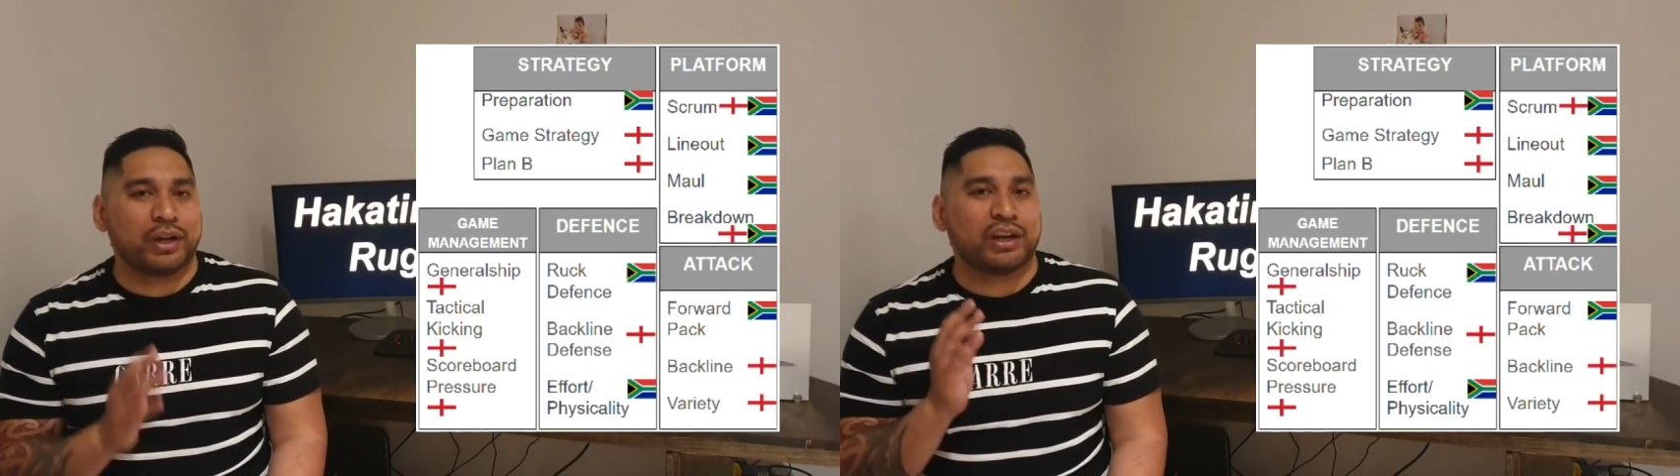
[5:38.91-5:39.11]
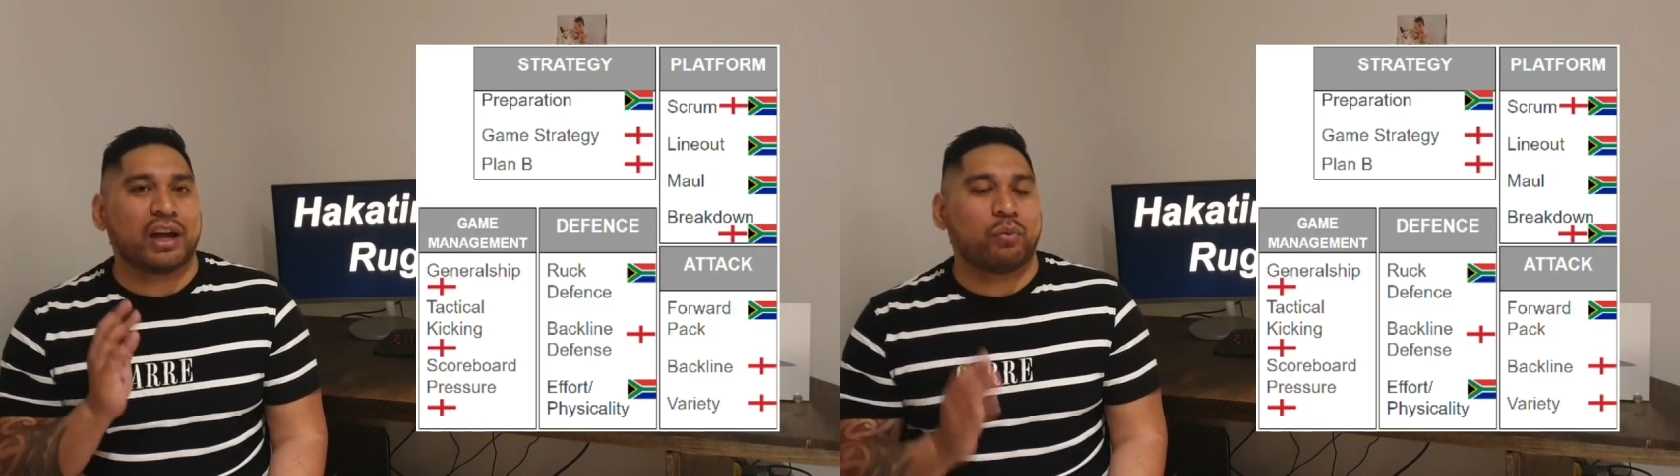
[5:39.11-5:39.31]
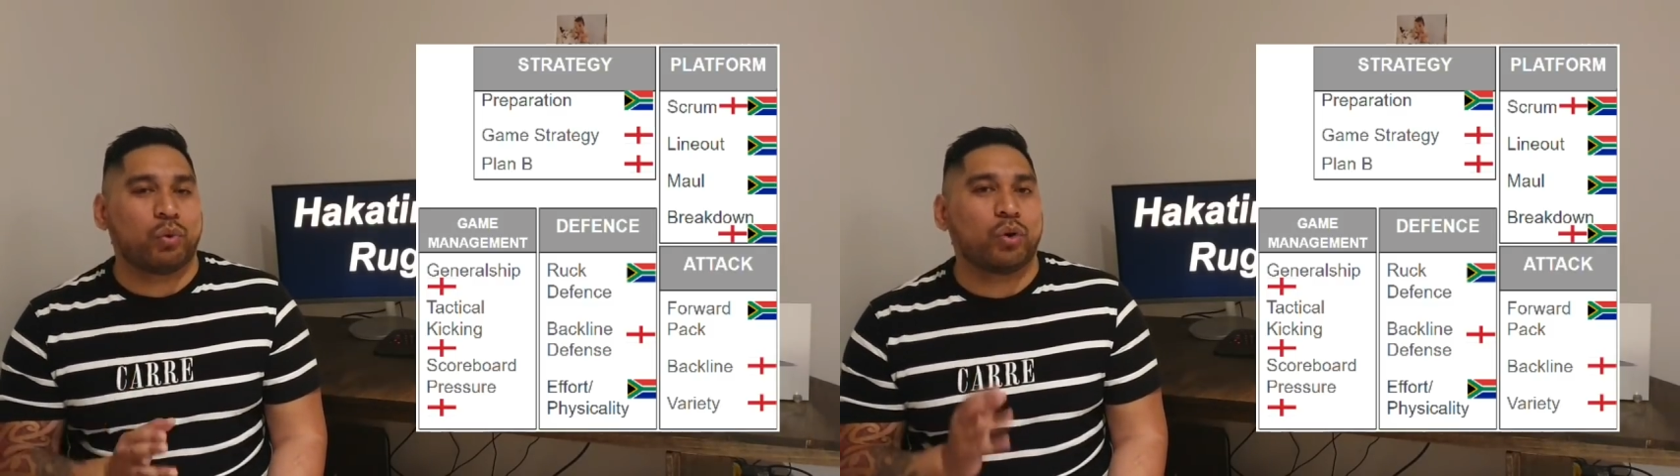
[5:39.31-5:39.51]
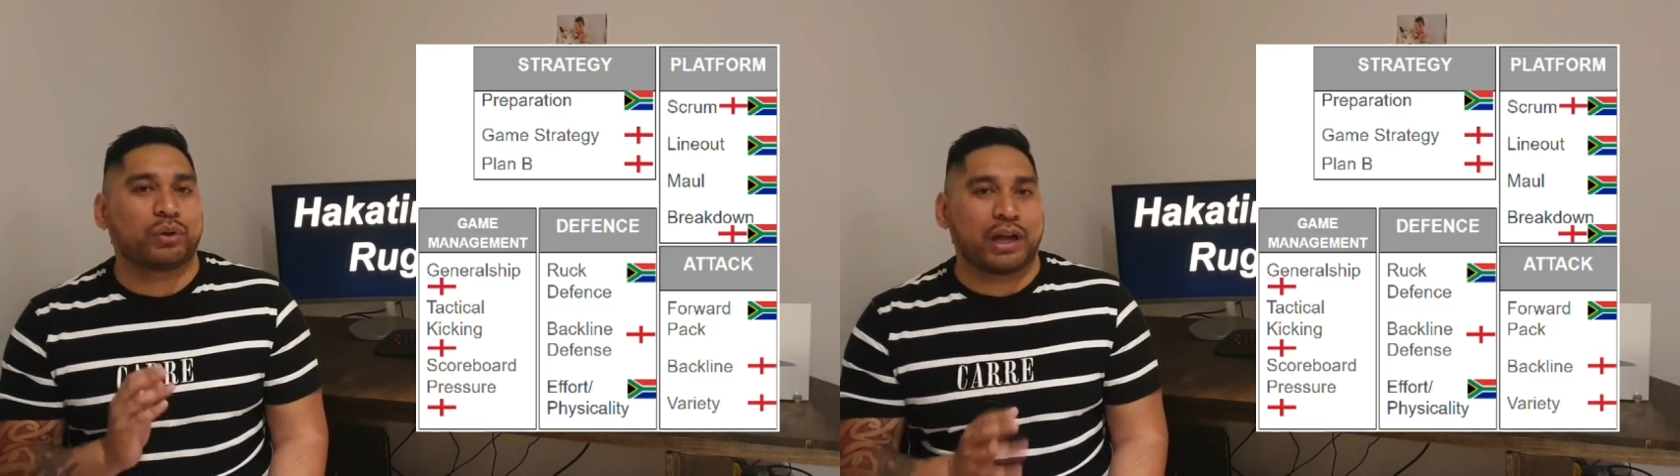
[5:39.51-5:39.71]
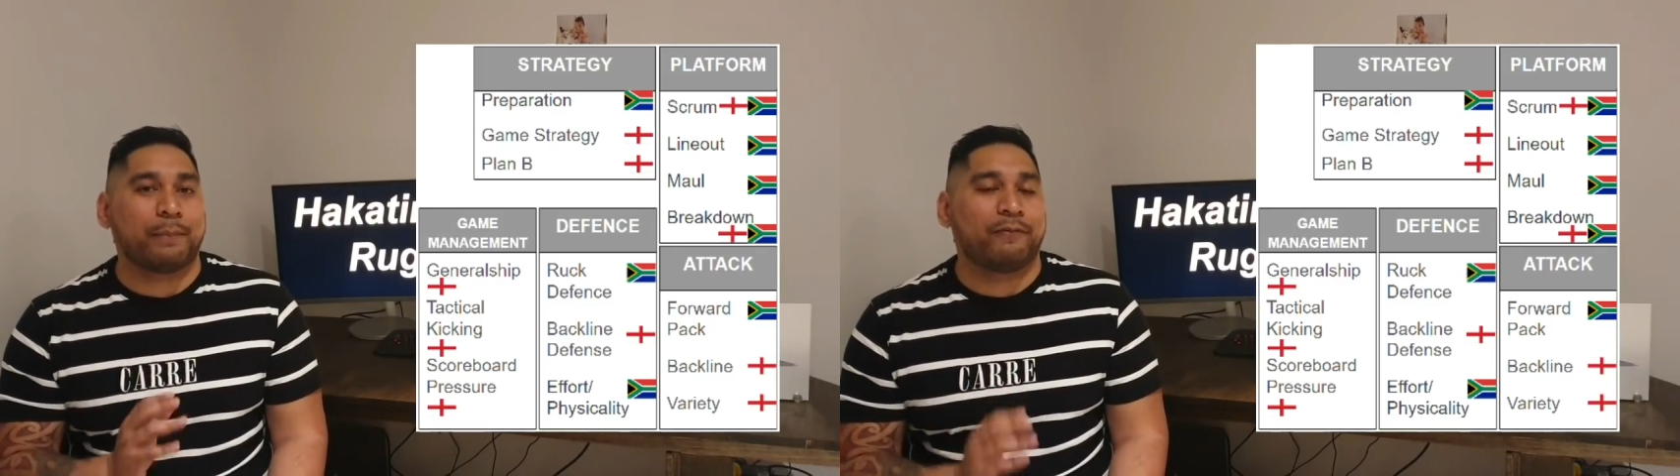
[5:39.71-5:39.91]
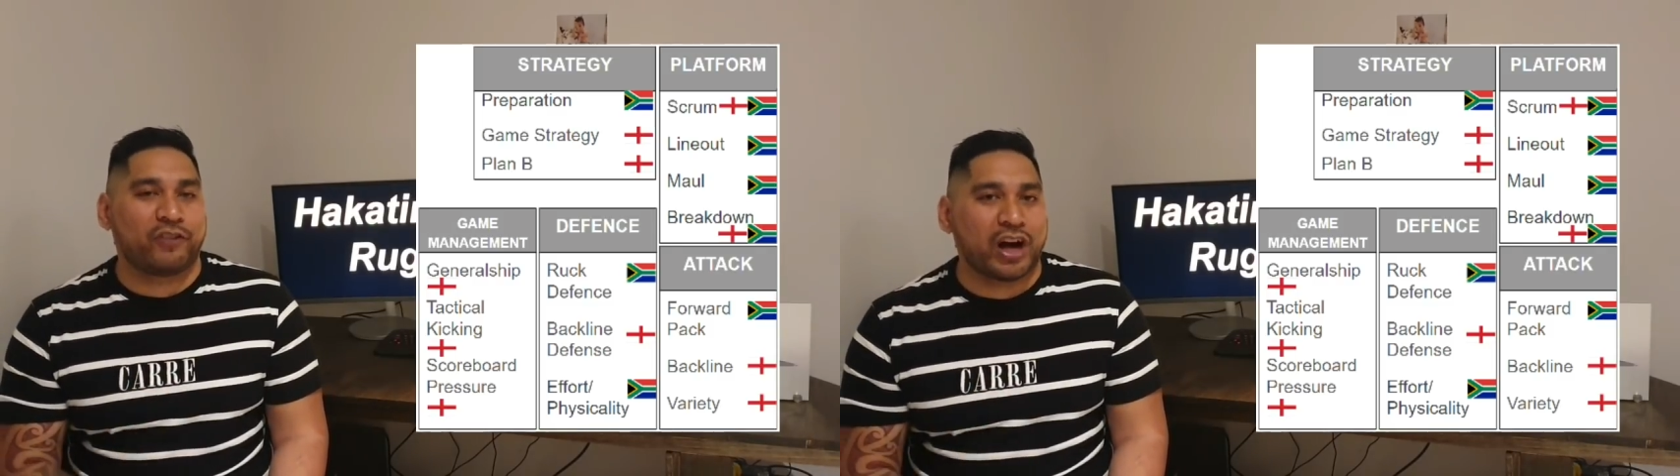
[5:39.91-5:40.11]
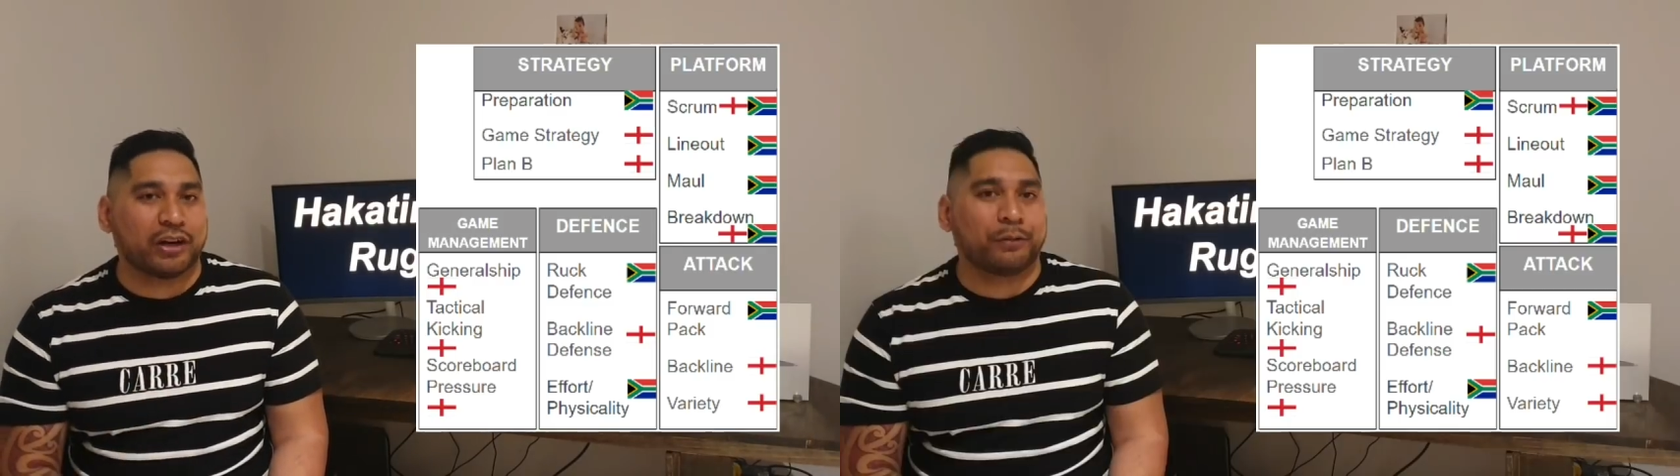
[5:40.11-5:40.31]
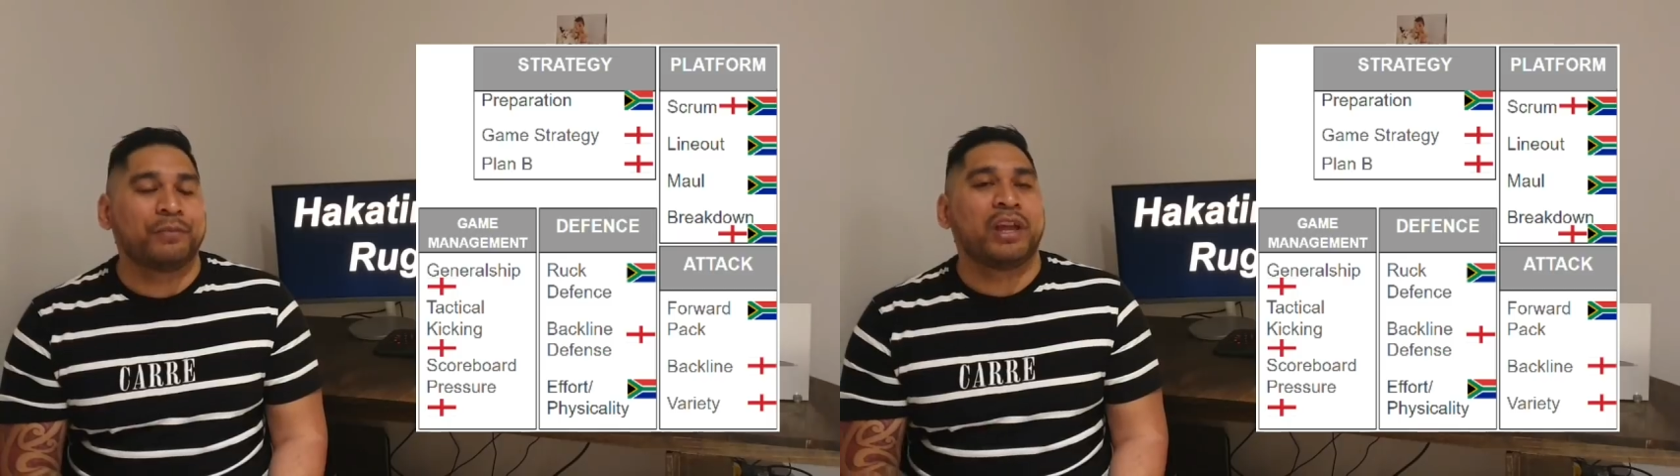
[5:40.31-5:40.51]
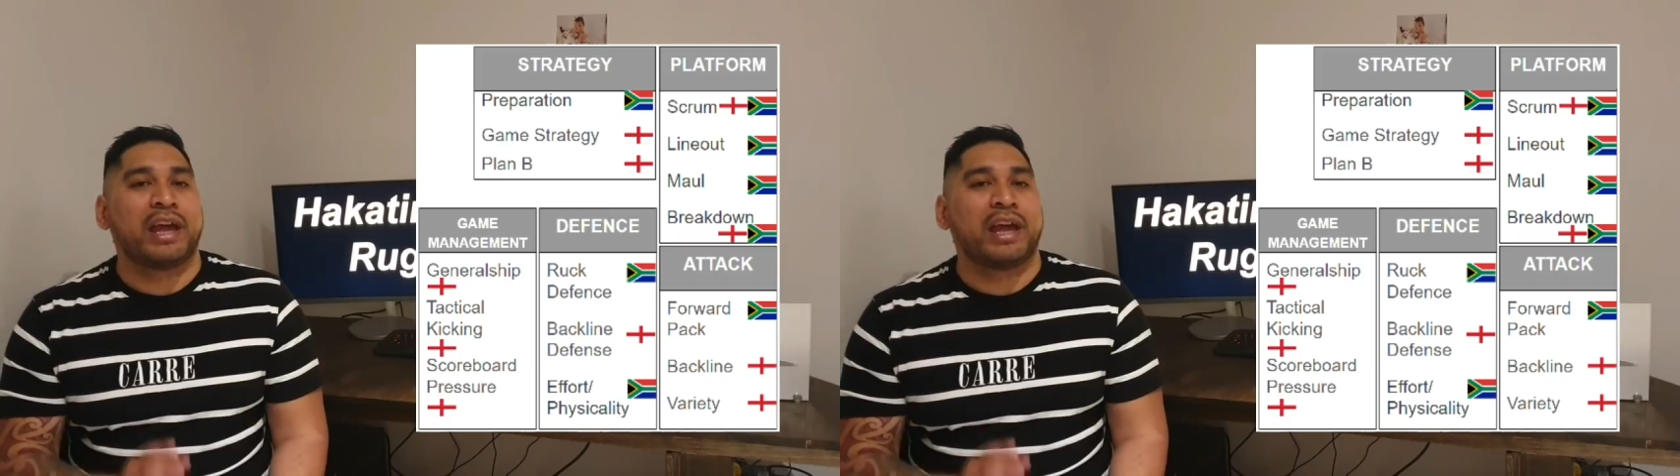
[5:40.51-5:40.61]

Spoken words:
win a World Cup final.